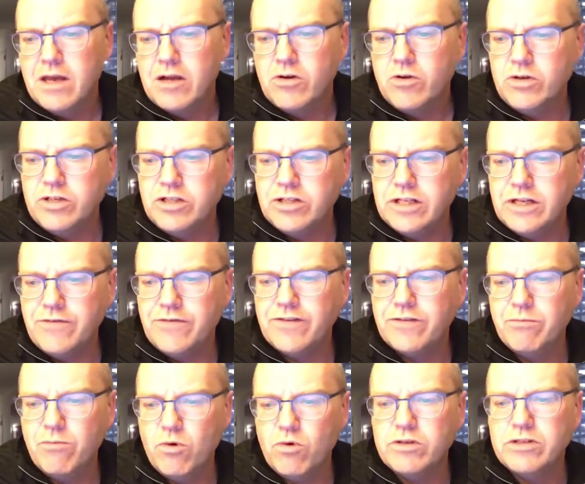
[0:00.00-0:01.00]
Could you give
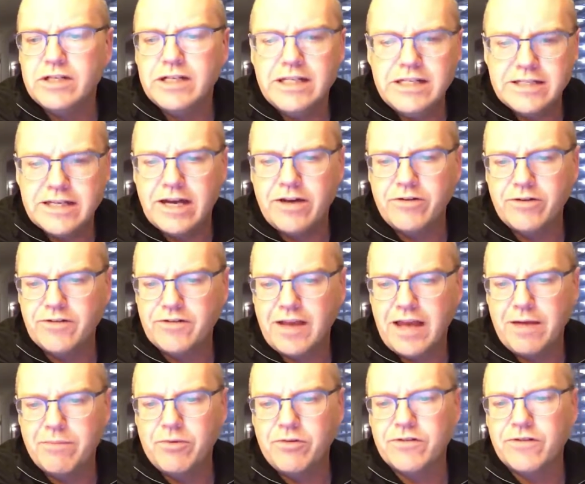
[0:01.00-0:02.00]
some more detailed
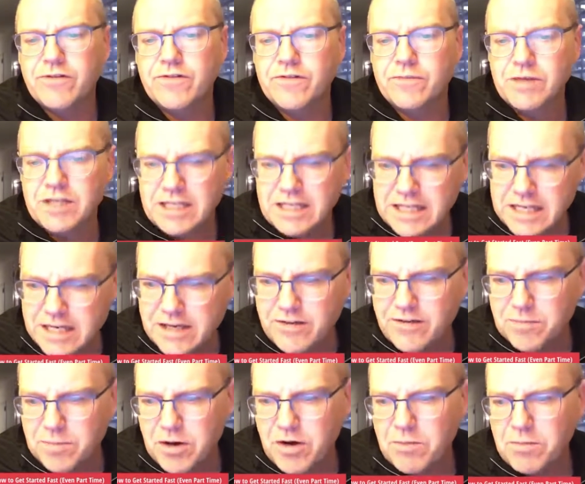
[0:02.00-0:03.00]
examples of some key
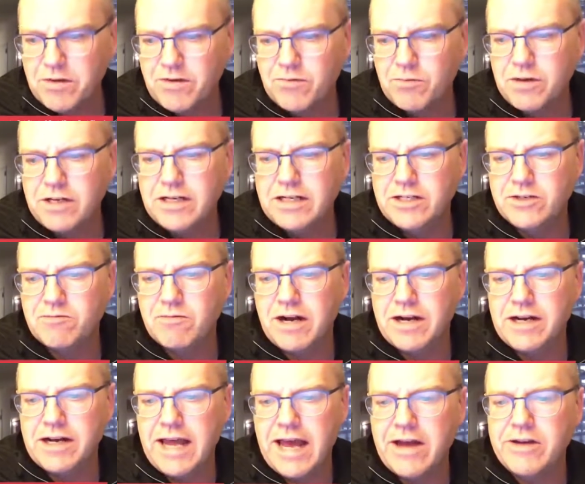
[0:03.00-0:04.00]
experiments we need to
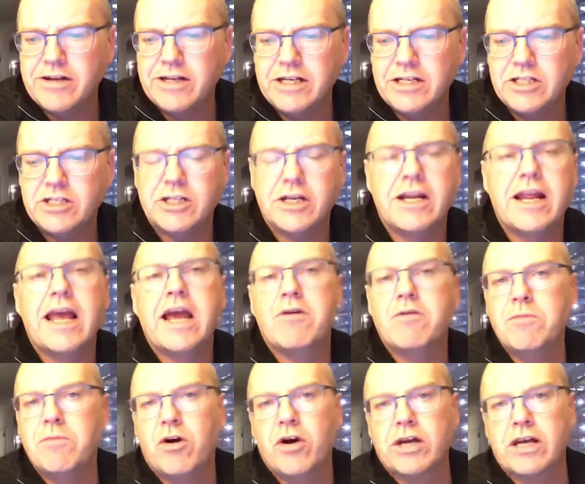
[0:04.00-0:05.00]
run in our niche and how
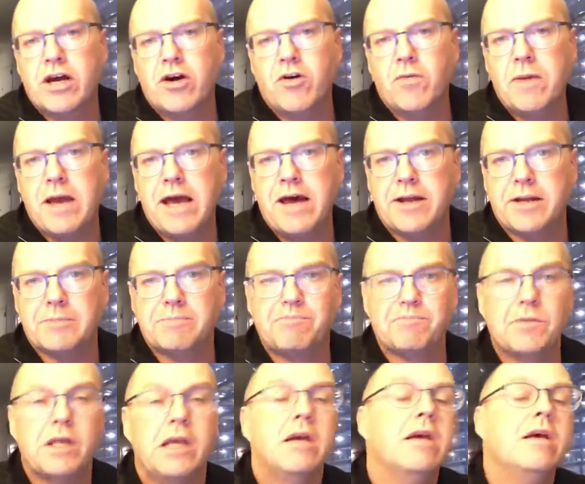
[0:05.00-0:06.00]
we might go about it?
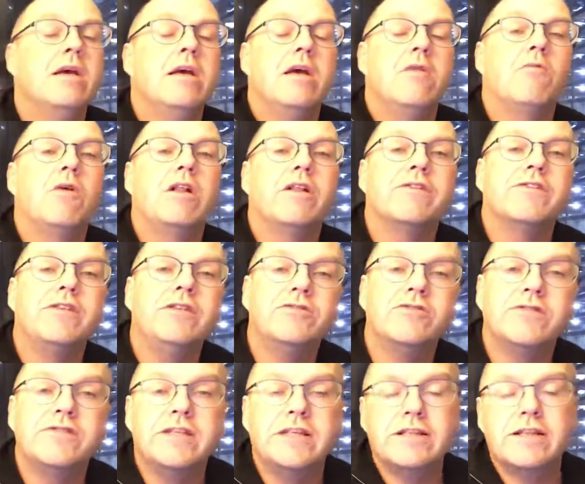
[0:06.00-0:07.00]
Well, it's
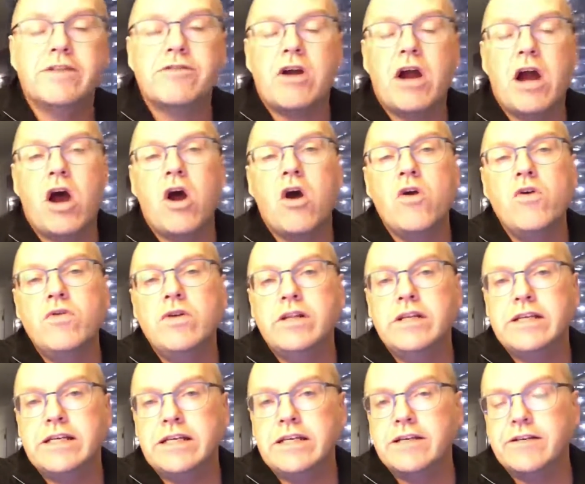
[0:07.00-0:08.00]
interesting. There are
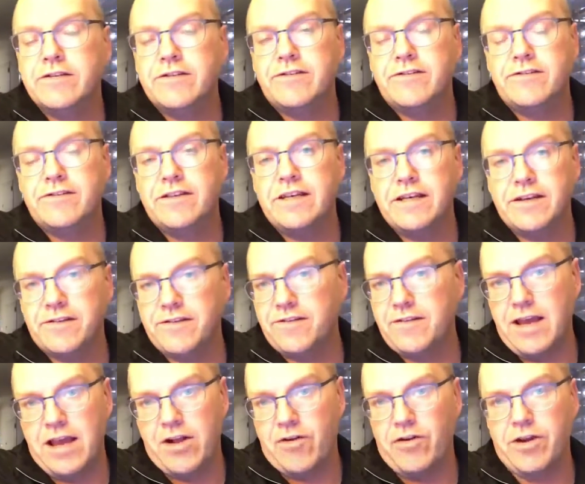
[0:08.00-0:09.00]
only
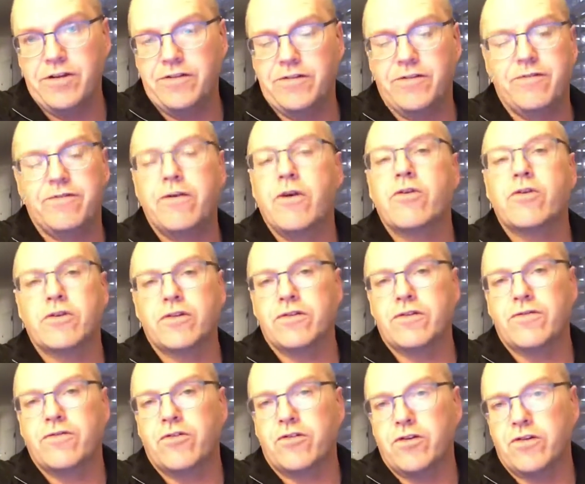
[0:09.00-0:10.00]
6 areas of
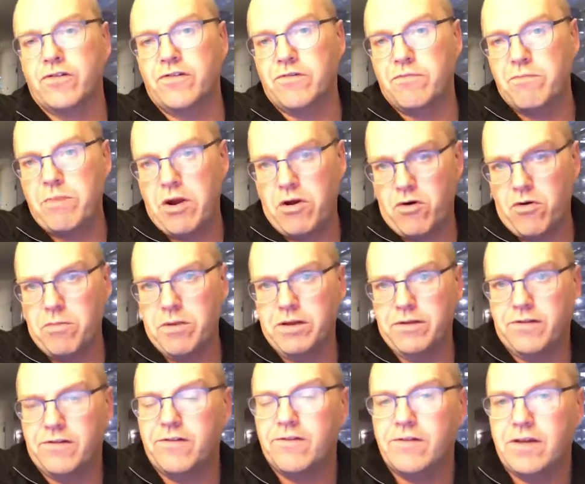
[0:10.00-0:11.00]
focus for
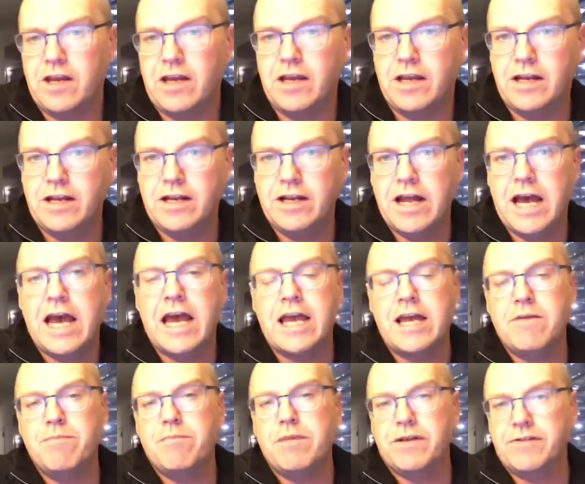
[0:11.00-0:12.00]
experiments in
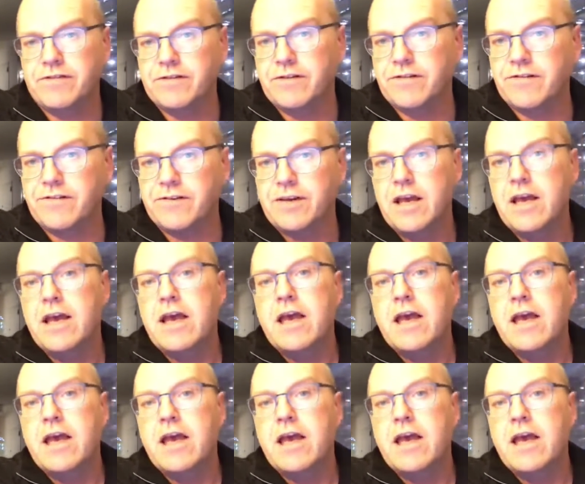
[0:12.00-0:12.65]
a business.